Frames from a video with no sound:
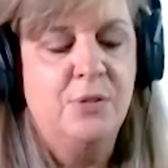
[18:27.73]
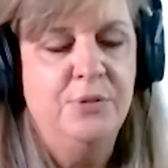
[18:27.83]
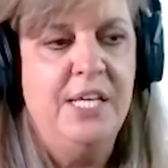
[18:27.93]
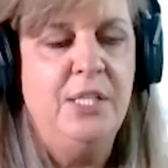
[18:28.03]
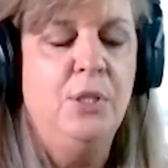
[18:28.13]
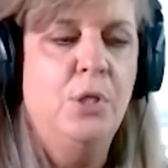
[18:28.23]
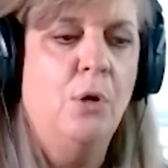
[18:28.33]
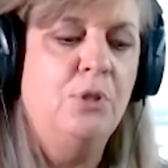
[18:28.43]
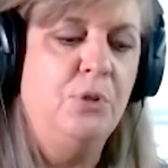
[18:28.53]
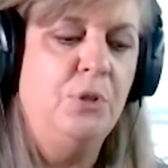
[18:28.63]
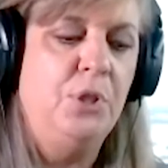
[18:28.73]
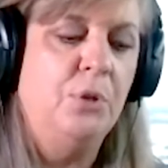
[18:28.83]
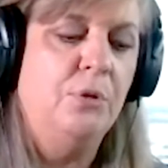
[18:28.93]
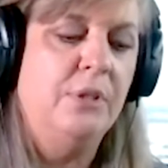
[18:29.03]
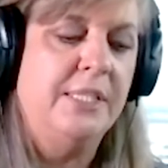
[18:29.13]
So then you go to
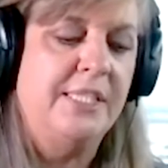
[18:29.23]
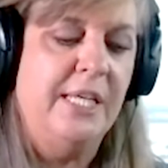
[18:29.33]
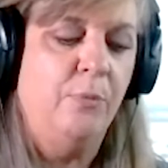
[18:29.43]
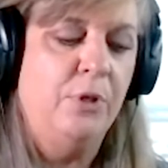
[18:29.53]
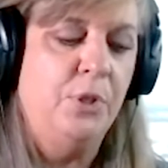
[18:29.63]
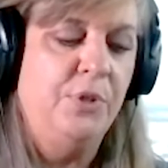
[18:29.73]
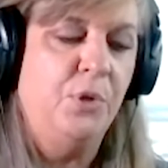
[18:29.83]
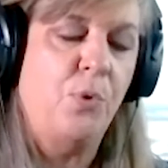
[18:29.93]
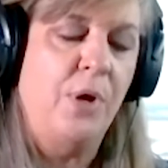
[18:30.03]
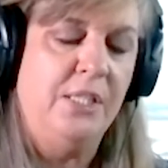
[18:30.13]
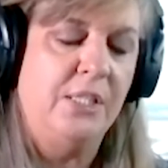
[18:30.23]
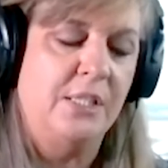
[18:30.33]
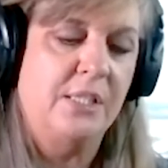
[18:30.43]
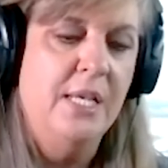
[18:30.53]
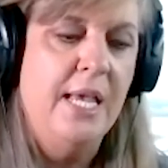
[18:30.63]
your let's say we're doing the
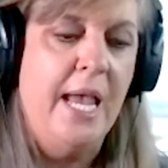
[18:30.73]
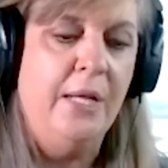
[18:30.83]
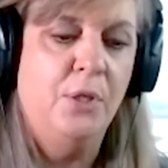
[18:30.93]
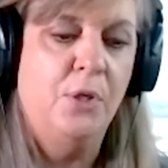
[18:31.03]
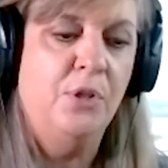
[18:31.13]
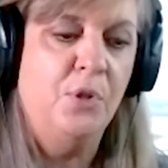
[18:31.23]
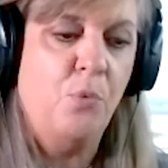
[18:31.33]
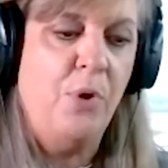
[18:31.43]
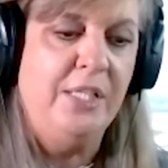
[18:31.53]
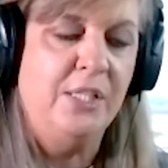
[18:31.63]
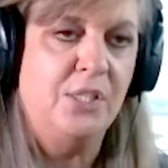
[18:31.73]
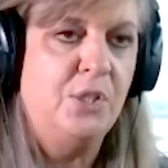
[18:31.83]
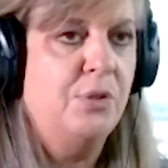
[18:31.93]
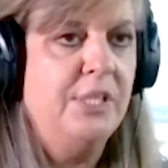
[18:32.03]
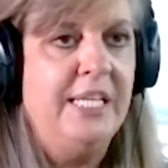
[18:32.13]
ranges, and you go to the
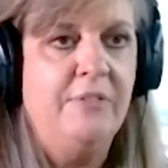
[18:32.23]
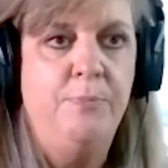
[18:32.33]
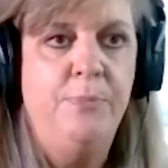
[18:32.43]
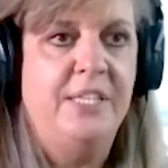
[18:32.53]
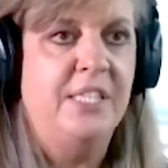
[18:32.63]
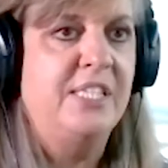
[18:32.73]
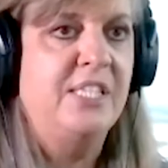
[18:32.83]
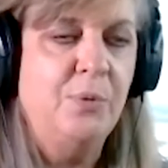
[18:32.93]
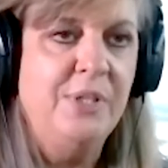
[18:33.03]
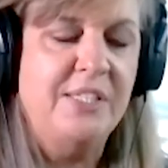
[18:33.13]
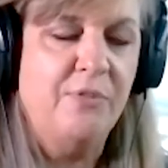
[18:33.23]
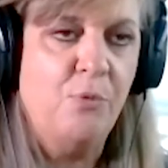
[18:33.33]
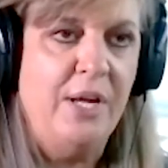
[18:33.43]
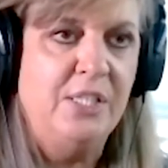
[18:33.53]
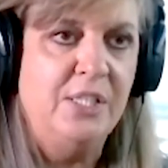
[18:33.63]
ranges. You can even pick the series
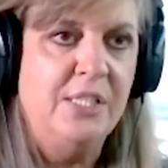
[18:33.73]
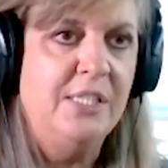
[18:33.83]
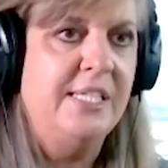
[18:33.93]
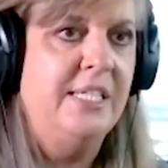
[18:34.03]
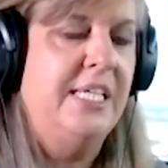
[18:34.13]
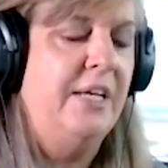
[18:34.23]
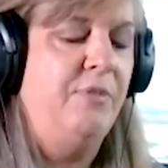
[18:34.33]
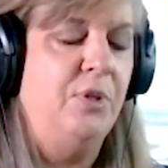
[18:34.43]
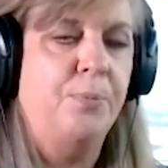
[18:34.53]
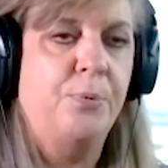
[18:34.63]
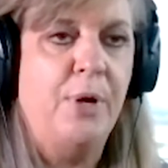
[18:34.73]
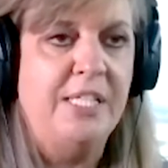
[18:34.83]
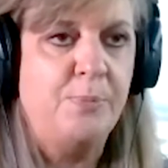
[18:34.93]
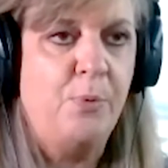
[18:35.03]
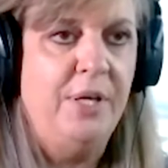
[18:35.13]
of ranges. It'll give you a
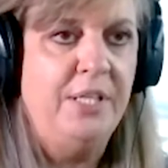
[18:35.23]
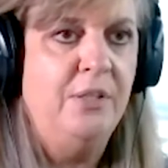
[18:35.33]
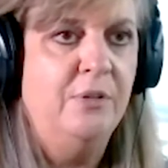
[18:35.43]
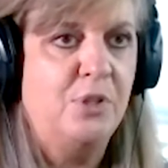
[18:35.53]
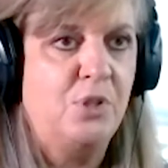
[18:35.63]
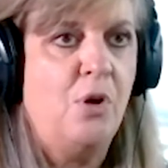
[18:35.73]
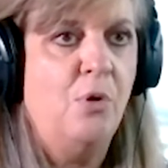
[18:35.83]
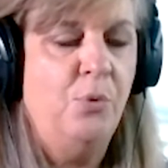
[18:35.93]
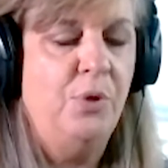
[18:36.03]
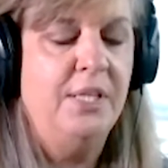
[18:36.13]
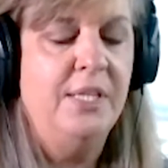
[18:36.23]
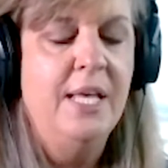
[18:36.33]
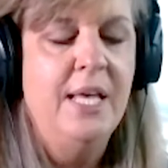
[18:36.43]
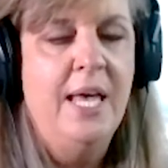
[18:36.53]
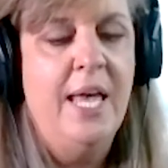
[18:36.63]
price point. You know, to start with,
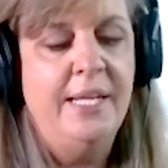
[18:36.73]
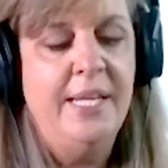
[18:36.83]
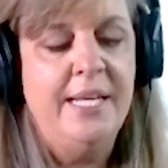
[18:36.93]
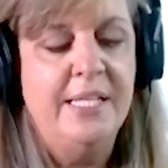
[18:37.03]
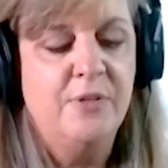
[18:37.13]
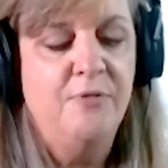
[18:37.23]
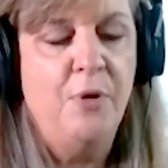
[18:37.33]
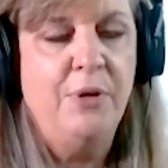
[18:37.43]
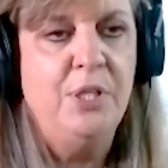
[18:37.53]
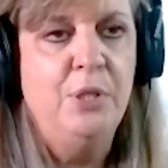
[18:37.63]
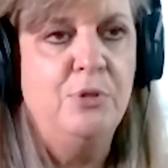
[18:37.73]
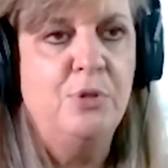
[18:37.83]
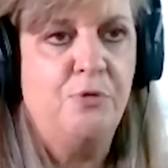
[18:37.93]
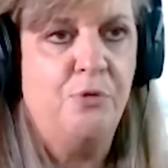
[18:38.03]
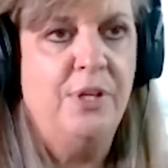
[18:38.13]
and and it's a very
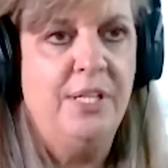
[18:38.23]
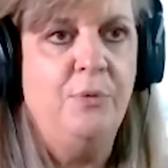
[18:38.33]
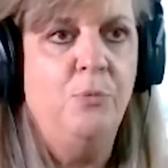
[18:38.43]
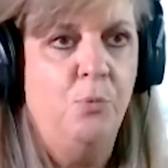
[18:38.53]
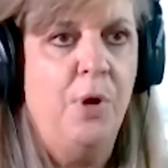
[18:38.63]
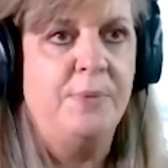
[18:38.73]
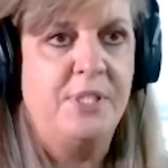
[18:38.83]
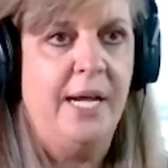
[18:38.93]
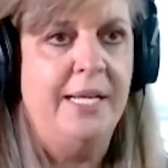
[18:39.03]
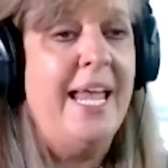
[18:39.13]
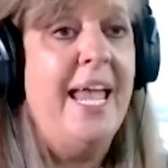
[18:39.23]
user friendly website.